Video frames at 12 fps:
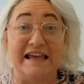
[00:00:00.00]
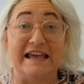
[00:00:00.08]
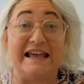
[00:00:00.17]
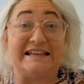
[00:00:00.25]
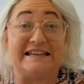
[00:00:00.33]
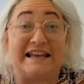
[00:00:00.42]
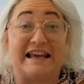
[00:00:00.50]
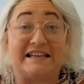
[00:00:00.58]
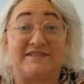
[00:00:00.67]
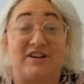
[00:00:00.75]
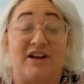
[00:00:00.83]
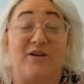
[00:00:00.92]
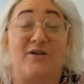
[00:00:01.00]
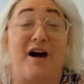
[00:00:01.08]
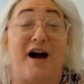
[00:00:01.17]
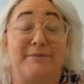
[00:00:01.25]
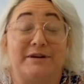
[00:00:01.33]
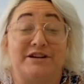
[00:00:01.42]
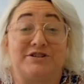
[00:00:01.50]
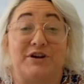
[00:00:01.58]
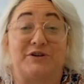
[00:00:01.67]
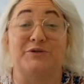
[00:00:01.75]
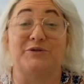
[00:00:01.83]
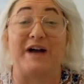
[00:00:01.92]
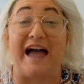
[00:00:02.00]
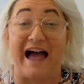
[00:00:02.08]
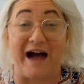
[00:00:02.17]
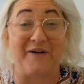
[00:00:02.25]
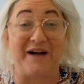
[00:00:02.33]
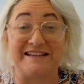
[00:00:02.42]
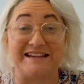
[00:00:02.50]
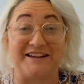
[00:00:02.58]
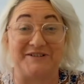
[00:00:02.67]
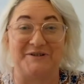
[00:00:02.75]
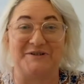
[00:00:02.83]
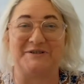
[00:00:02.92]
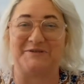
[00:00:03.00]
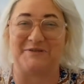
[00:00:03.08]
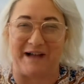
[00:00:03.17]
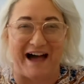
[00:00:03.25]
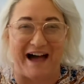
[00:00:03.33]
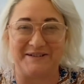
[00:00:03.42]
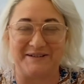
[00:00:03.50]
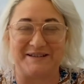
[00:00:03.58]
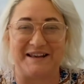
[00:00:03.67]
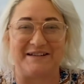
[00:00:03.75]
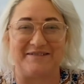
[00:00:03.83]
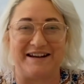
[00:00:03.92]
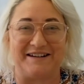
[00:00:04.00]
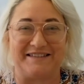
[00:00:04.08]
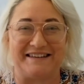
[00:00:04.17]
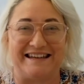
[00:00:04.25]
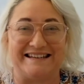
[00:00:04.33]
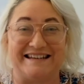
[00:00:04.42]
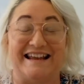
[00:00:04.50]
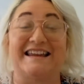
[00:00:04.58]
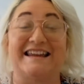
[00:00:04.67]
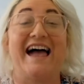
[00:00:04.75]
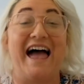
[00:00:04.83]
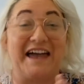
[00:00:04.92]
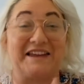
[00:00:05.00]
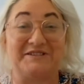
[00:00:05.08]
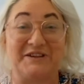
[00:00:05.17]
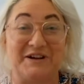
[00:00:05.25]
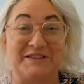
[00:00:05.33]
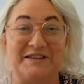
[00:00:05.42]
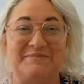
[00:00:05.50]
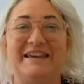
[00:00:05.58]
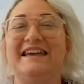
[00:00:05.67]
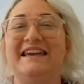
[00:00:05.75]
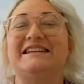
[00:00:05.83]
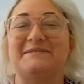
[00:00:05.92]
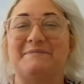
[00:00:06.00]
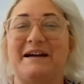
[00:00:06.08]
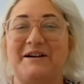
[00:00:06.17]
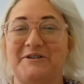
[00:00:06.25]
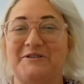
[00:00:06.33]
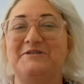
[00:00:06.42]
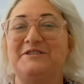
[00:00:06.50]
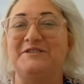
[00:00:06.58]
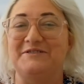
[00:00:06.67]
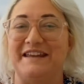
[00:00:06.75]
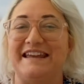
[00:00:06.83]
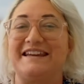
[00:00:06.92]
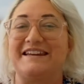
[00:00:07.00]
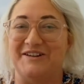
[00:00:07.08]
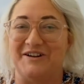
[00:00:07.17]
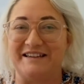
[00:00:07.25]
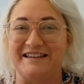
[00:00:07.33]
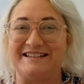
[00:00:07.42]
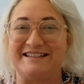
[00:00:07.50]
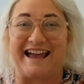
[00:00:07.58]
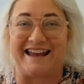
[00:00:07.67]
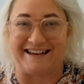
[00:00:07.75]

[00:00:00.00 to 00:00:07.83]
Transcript: In today's video, I'm going to show you how I take notes from articles that I read on the internet and turn them into my own unique knowledge and